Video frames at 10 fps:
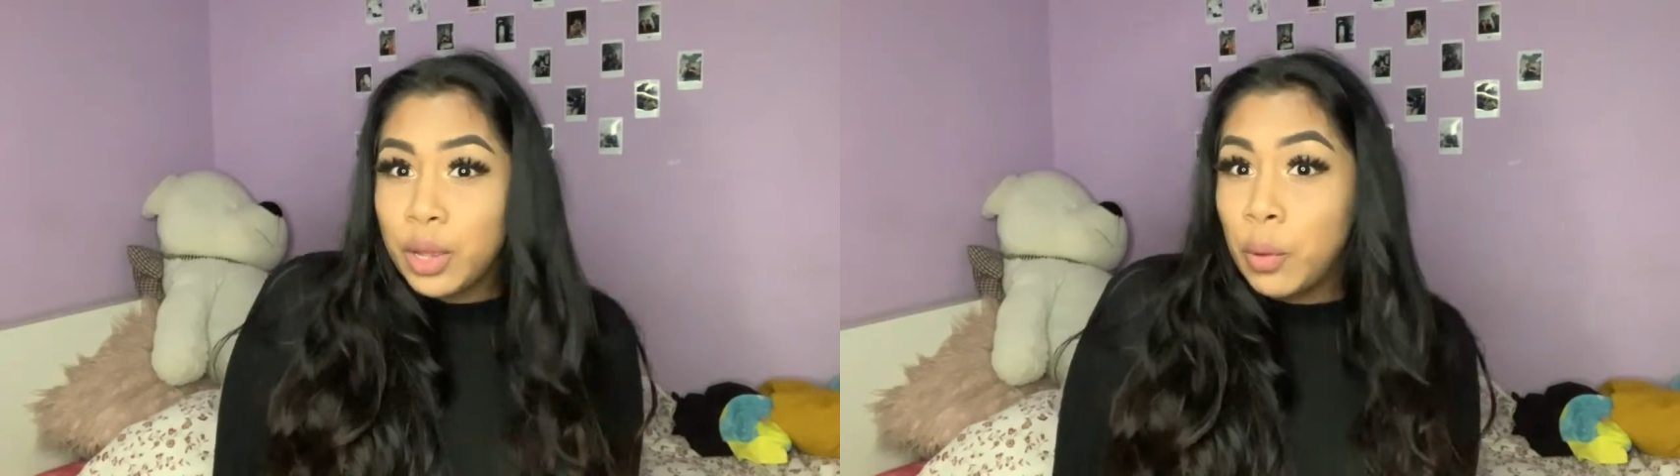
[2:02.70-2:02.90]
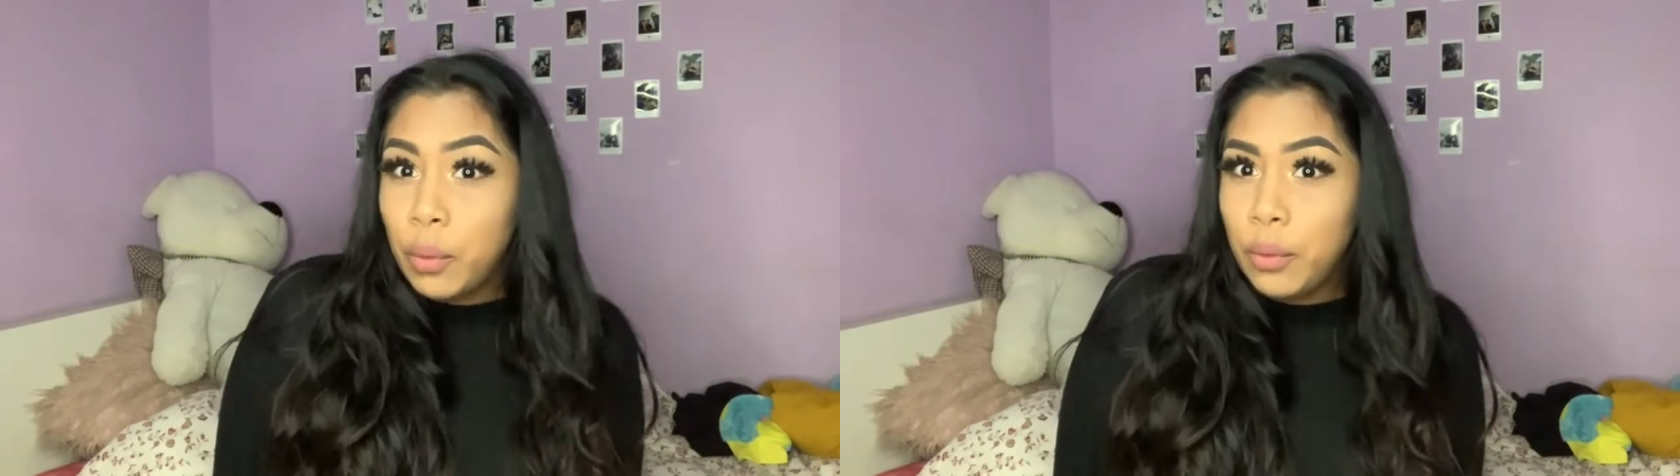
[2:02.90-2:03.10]

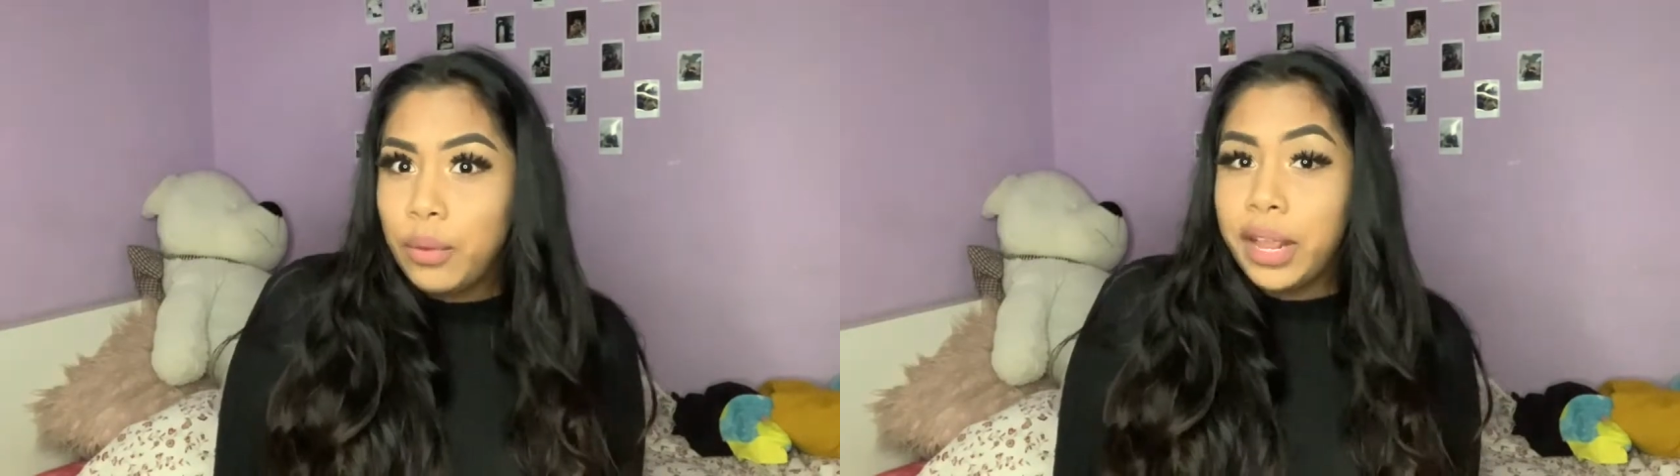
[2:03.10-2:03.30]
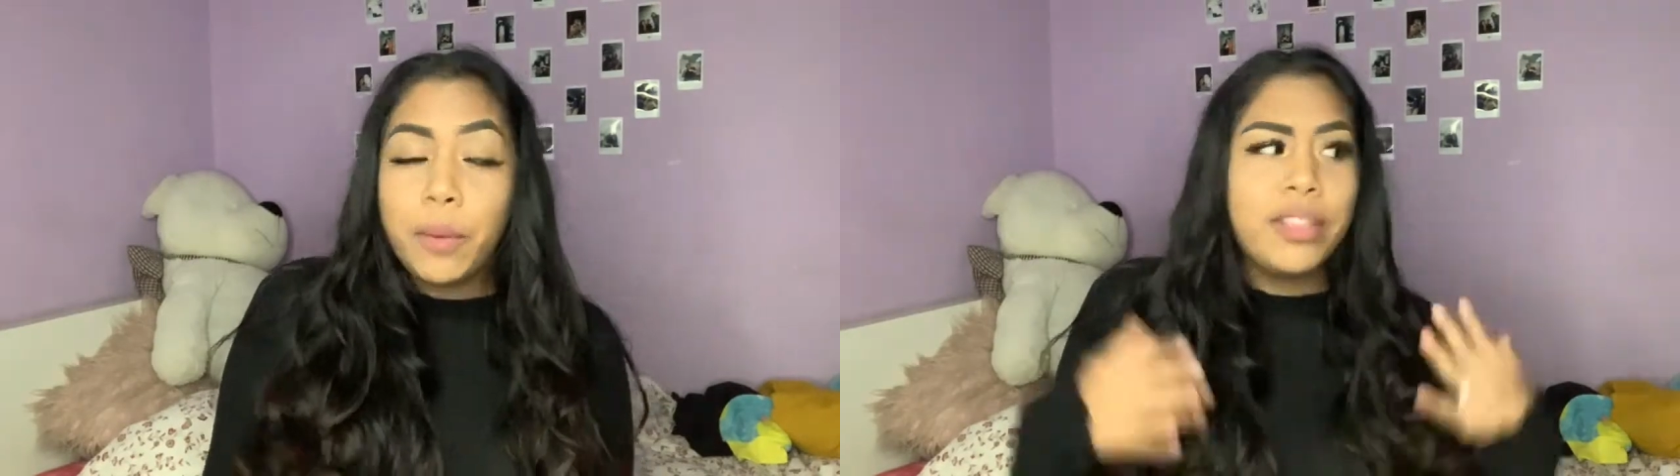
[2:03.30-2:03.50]

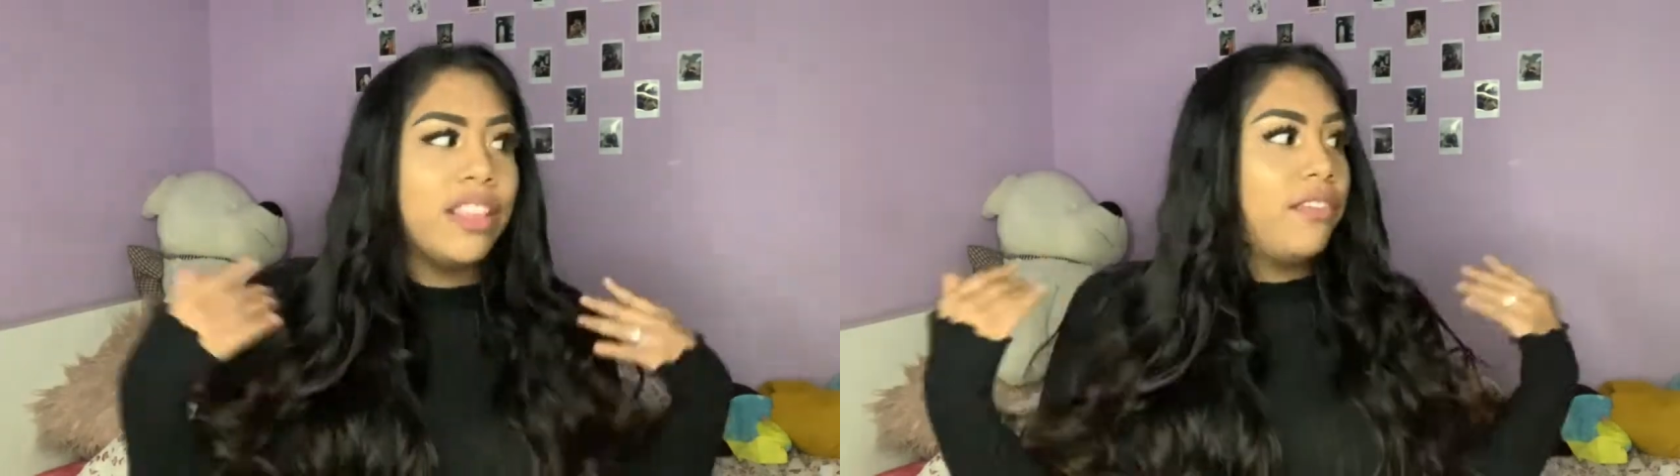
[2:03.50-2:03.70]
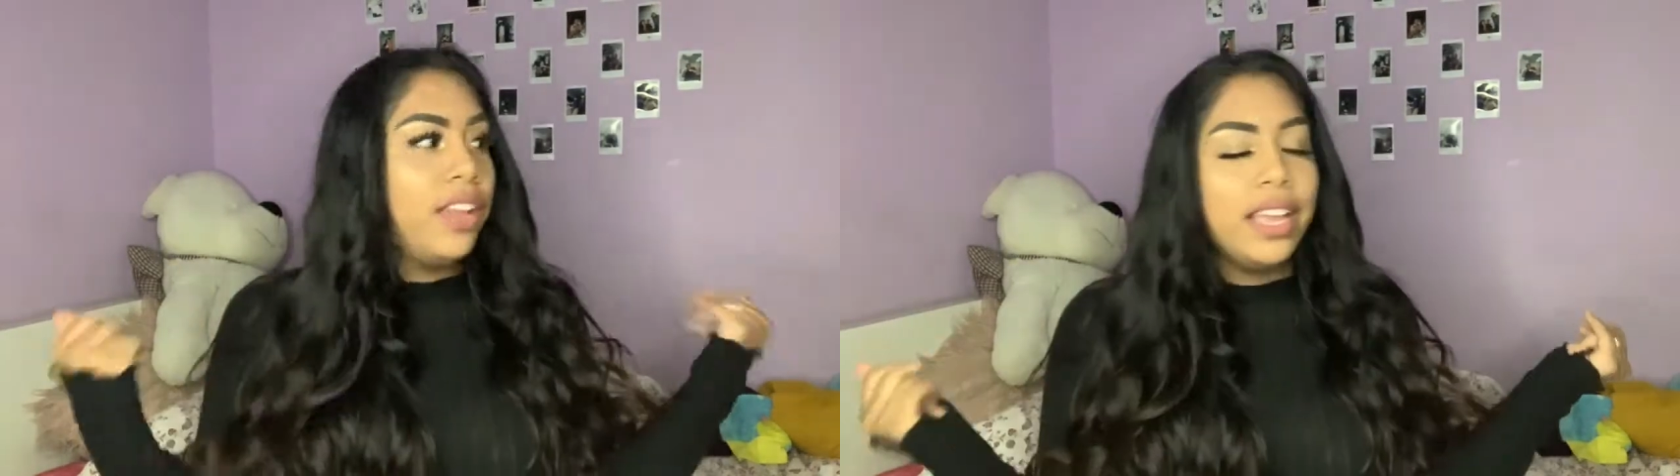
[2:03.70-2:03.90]
cool, like with
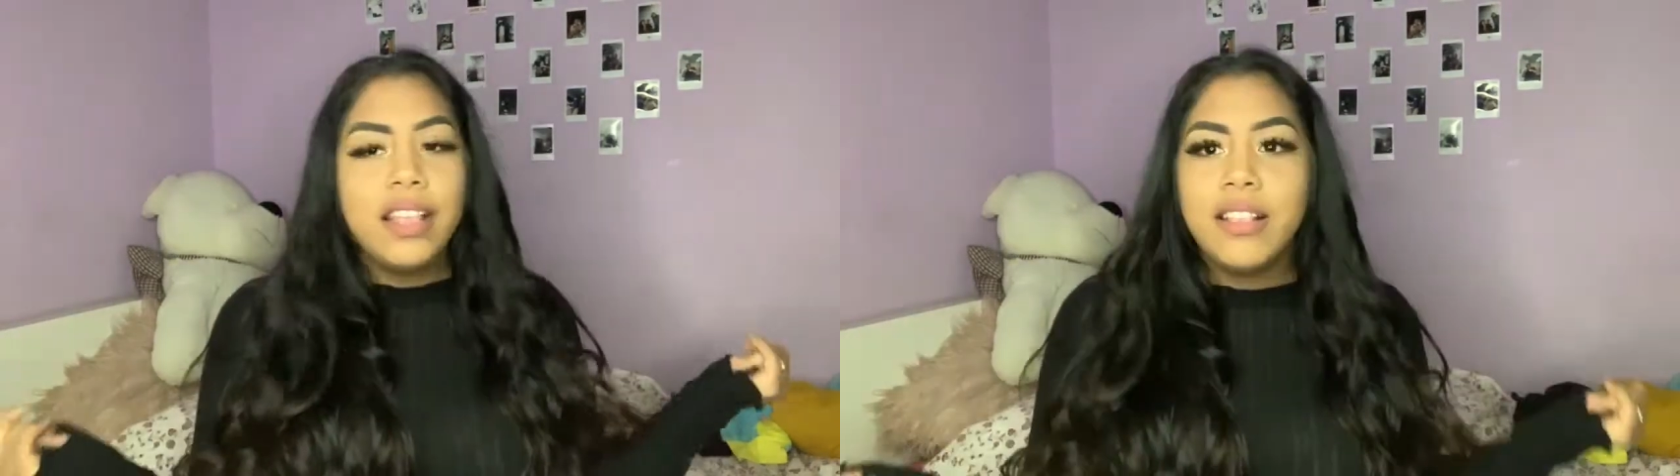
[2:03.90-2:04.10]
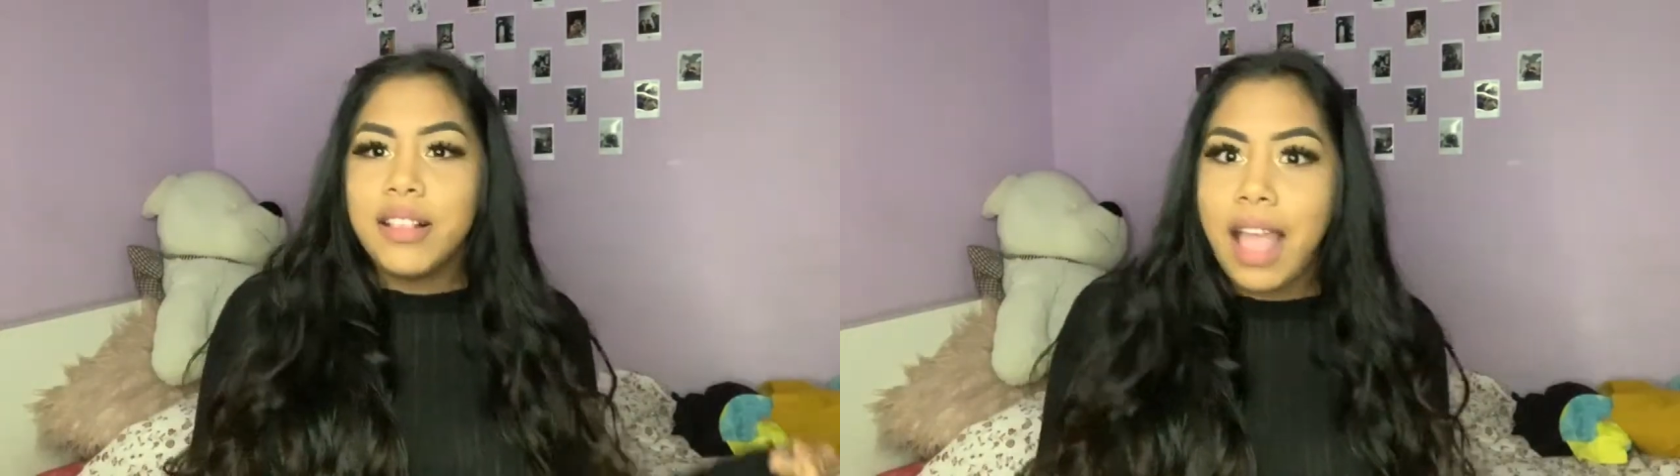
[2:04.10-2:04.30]
the
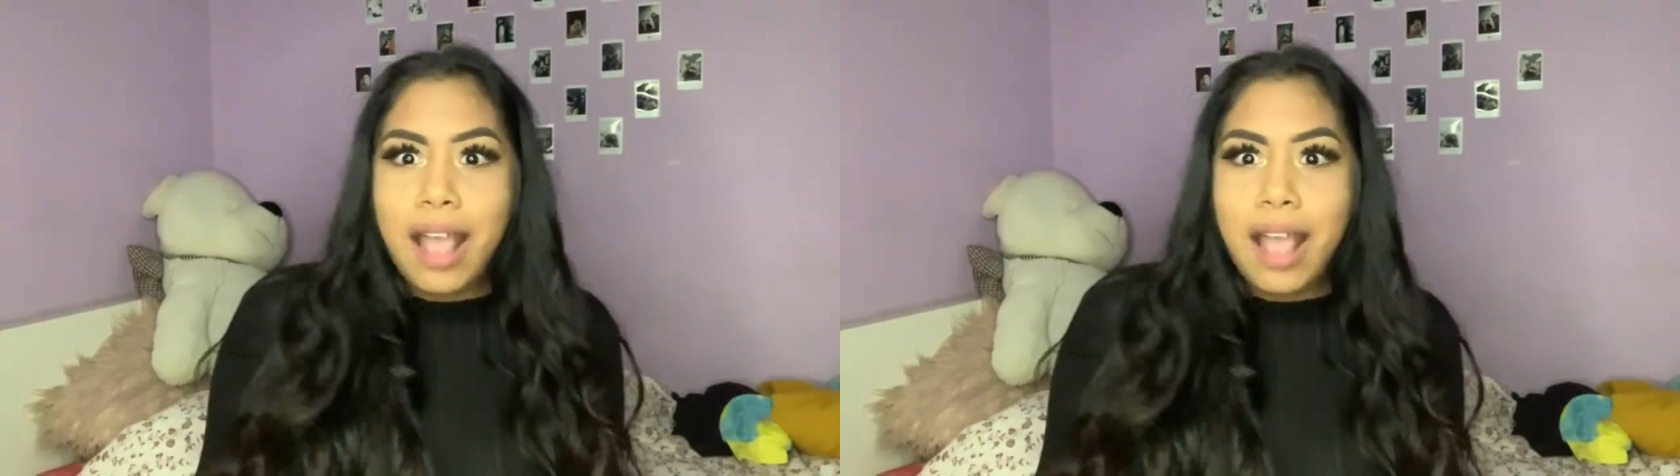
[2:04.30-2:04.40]
fucking